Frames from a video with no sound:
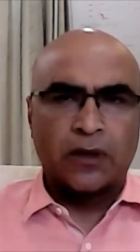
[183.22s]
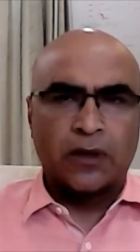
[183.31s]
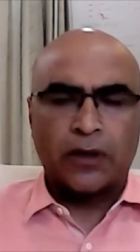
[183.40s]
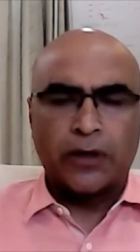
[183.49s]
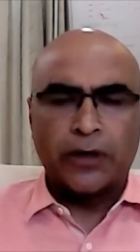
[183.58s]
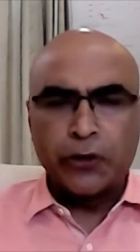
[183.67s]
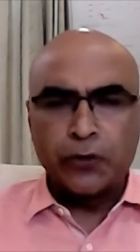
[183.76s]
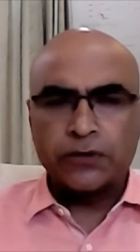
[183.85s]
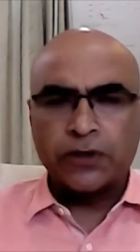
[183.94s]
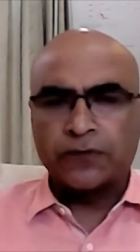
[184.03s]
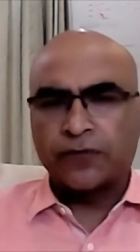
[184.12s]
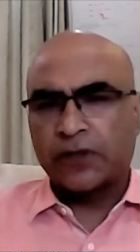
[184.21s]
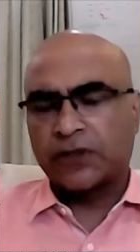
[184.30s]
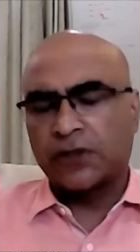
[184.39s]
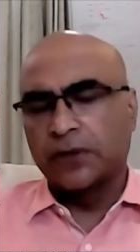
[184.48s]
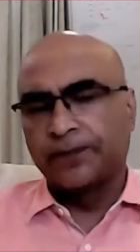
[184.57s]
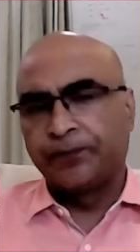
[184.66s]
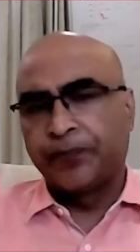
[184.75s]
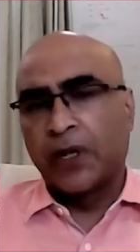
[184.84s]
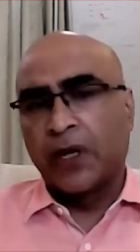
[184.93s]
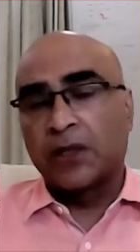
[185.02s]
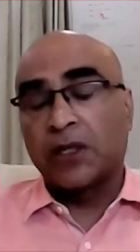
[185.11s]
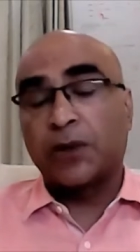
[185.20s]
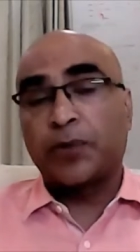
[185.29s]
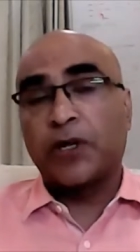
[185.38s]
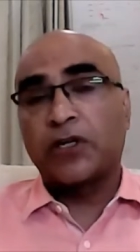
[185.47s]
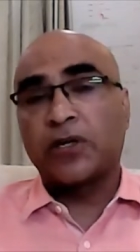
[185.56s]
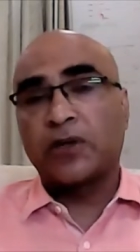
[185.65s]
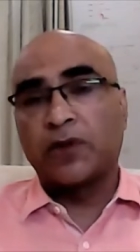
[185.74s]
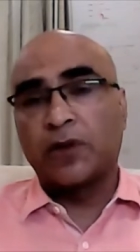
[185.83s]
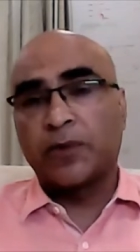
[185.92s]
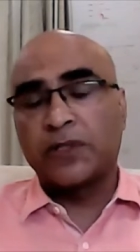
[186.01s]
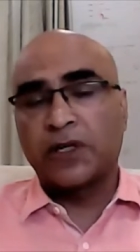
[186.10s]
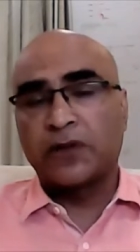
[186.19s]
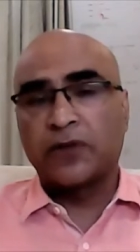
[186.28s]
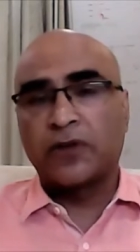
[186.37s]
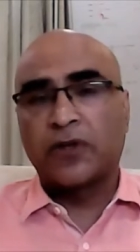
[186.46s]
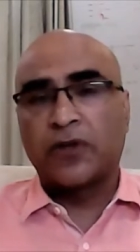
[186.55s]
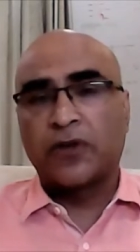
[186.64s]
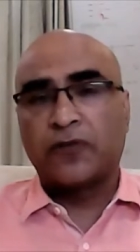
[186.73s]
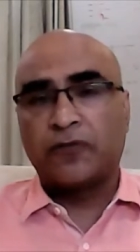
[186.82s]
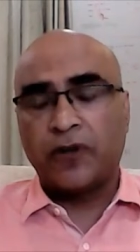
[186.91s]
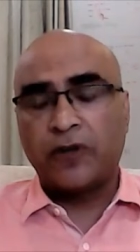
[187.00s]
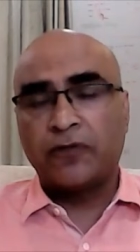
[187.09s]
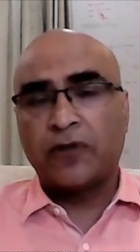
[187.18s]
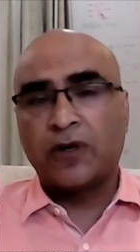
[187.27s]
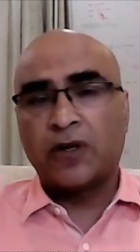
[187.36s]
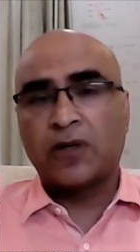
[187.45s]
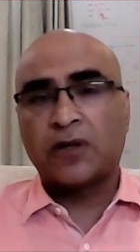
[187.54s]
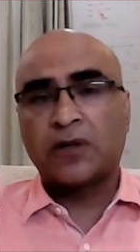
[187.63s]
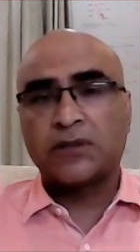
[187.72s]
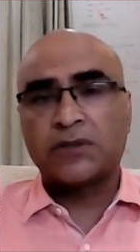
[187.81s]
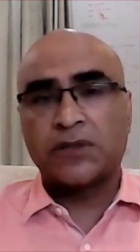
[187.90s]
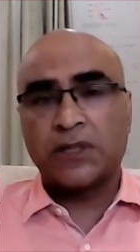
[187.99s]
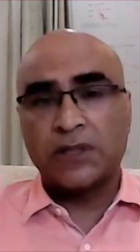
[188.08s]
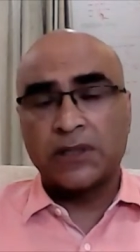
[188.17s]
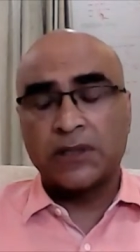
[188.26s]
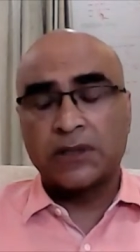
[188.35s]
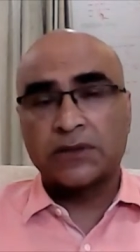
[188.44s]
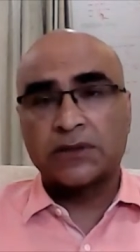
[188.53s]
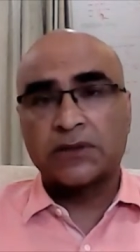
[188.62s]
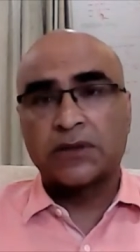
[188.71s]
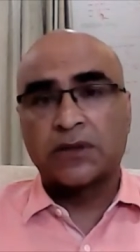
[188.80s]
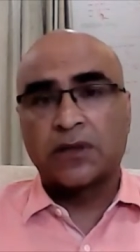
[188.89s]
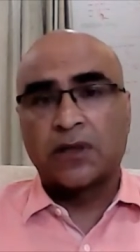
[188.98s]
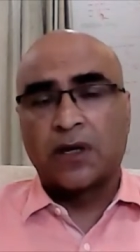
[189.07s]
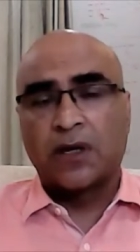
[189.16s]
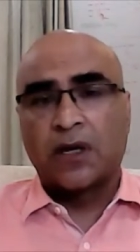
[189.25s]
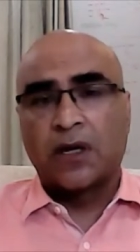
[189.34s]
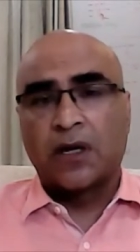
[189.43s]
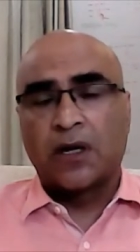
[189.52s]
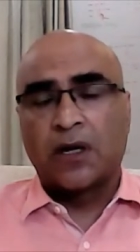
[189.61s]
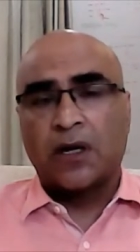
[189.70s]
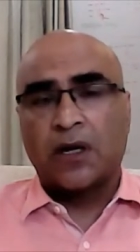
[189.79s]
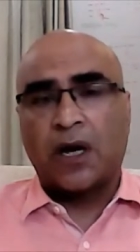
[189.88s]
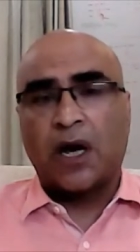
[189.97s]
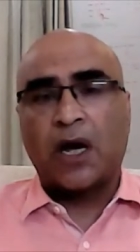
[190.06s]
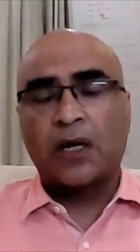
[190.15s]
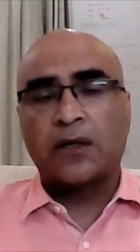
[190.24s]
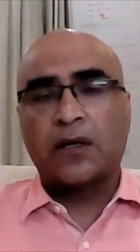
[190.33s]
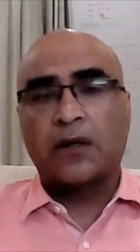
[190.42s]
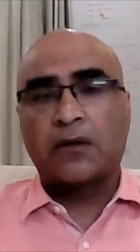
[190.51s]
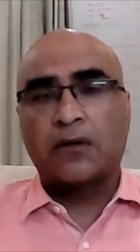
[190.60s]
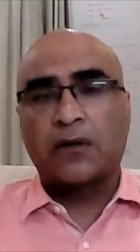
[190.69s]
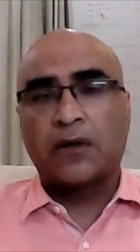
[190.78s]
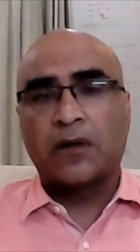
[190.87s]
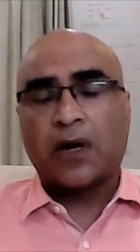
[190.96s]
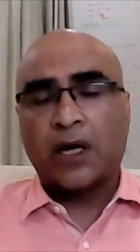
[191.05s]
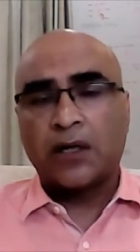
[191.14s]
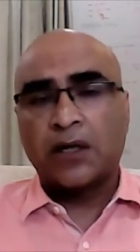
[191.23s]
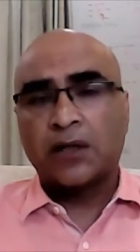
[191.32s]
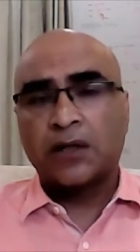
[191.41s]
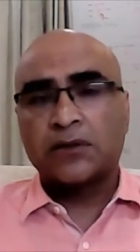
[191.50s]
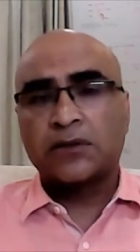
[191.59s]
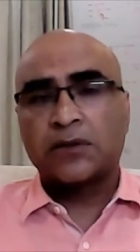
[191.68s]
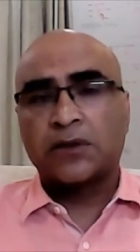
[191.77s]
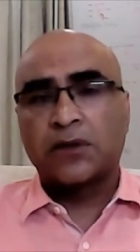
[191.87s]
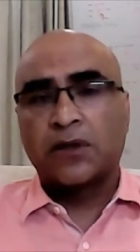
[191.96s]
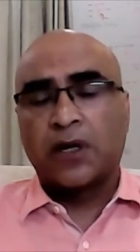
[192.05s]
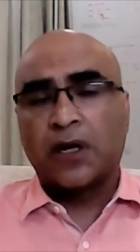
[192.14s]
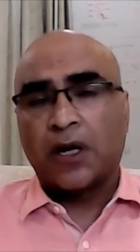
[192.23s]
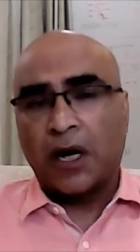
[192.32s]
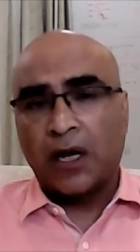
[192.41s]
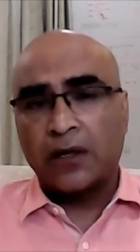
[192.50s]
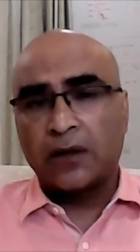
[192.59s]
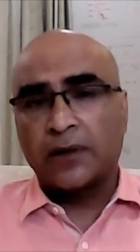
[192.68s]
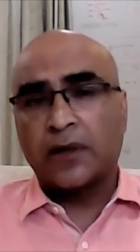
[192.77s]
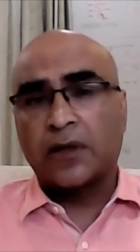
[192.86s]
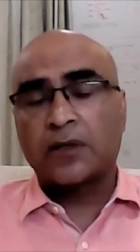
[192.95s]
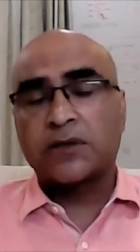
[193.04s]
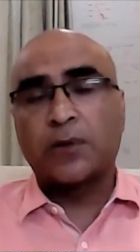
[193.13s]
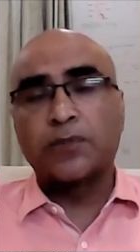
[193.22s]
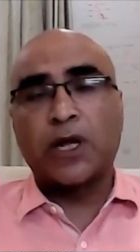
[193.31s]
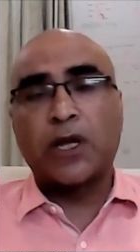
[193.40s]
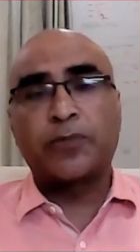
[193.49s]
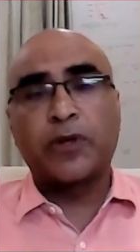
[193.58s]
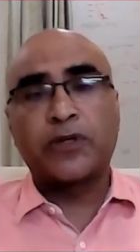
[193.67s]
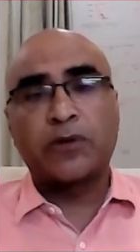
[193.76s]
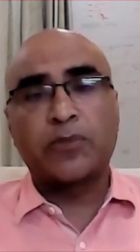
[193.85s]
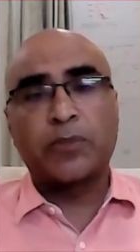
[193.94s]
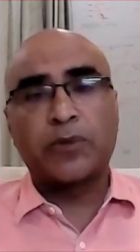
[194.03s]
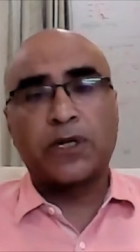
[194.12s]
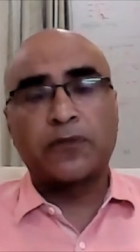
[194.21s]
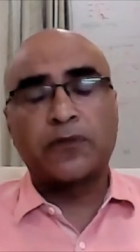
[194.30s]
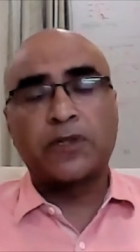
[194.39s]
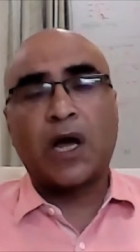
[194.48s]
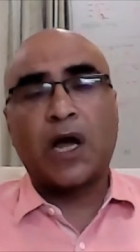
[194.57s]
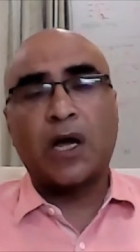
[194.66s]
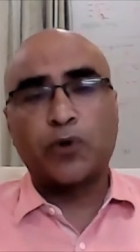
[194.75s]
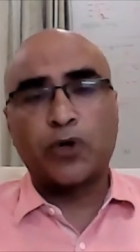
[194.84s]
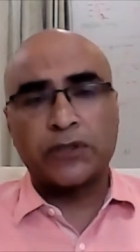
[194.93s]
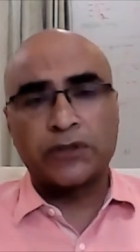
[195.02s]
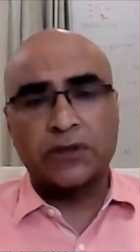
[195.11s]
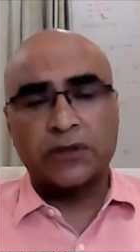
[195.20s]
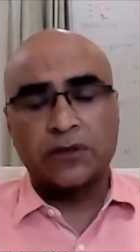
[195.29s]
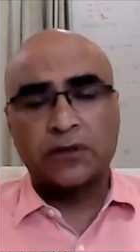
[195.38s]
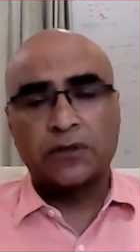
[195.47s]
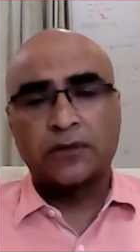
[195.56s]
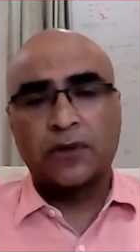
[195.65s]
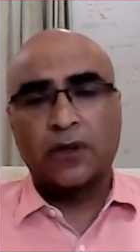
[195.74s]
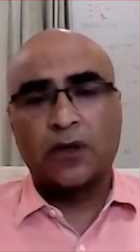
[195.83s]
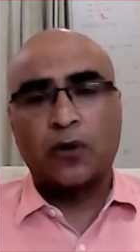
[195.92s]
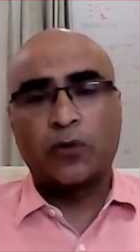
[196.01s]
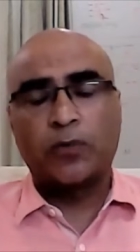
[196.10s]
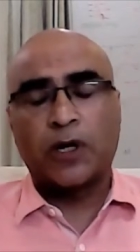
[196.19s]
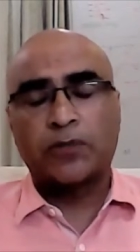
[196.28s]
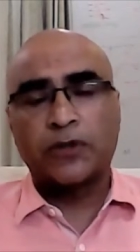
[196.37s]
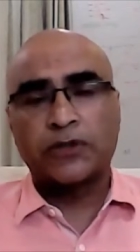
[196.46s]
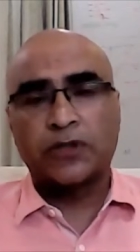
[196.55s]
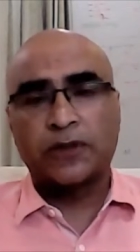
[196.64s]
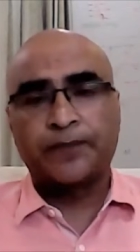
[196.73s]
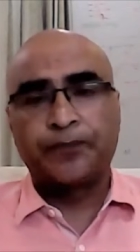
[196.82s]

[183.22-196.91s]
induced infection, then the patient will present with fever, chills, and rigors, and sometimes patient may present with a hypotension, low blood pressure.